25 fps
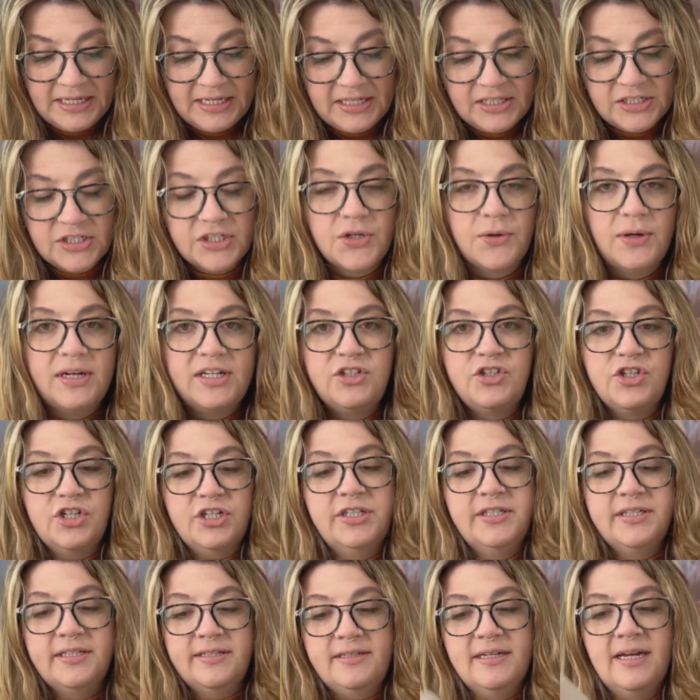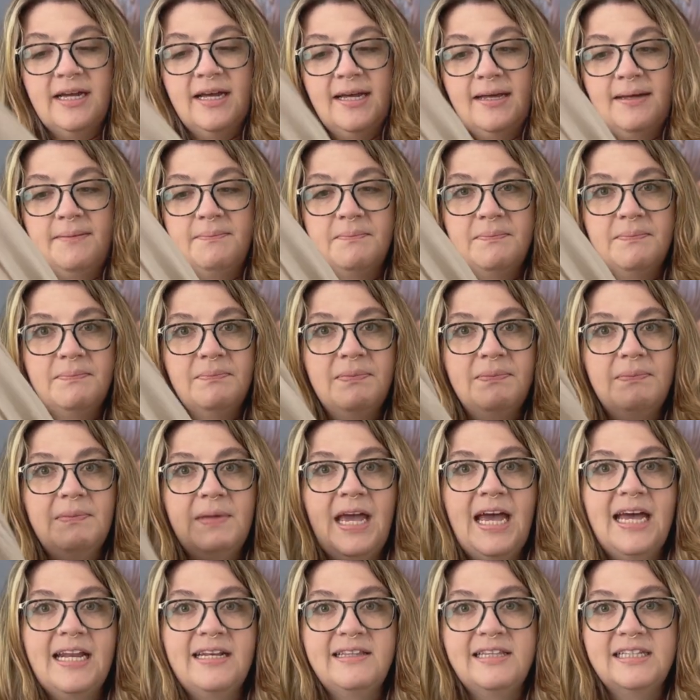So I just
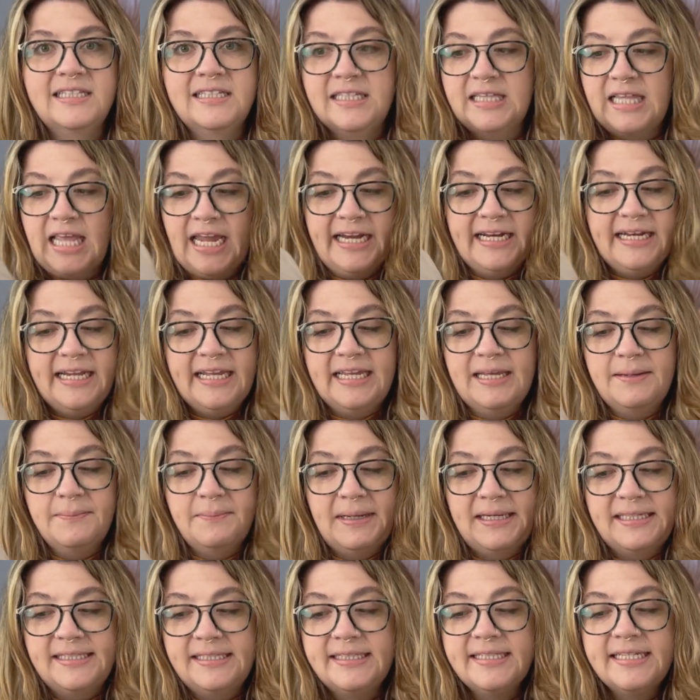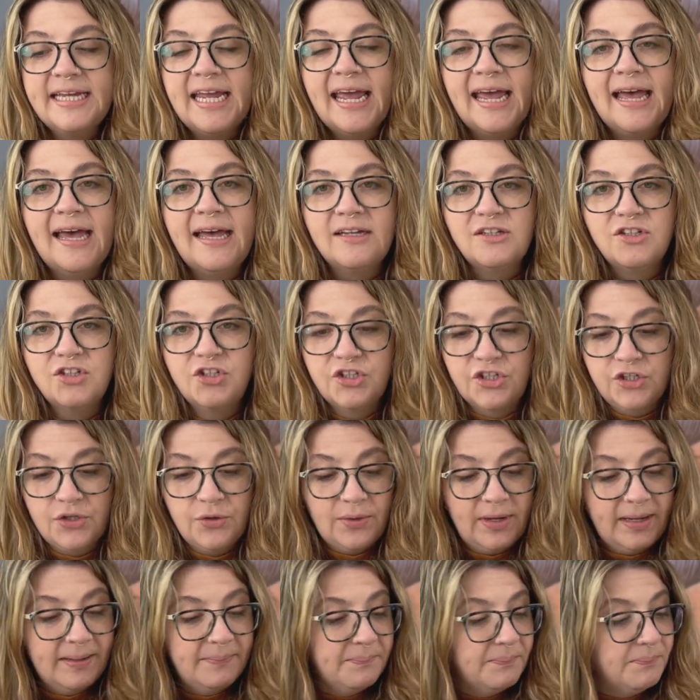had this lining in my stash, so
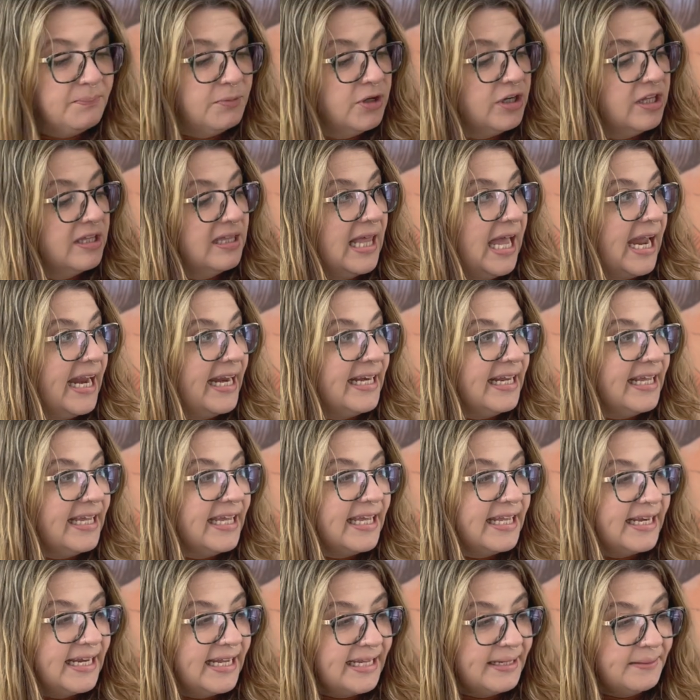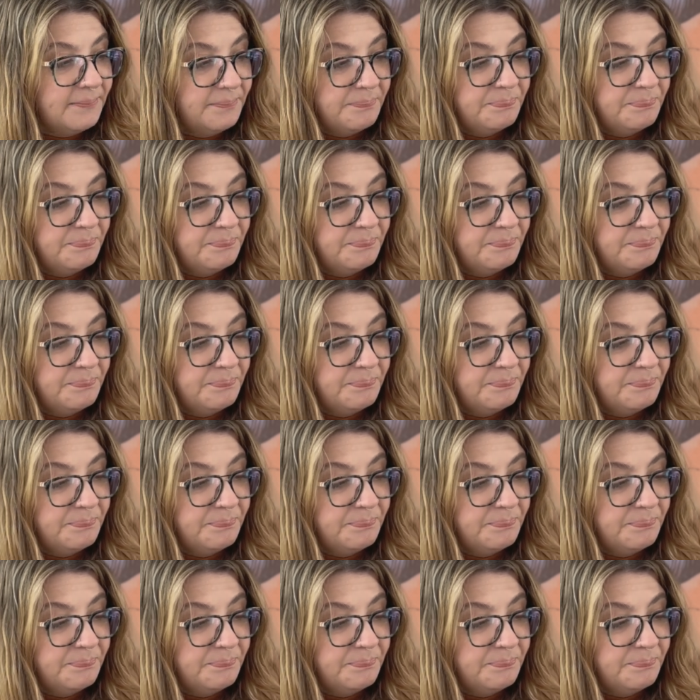I put a lining in it.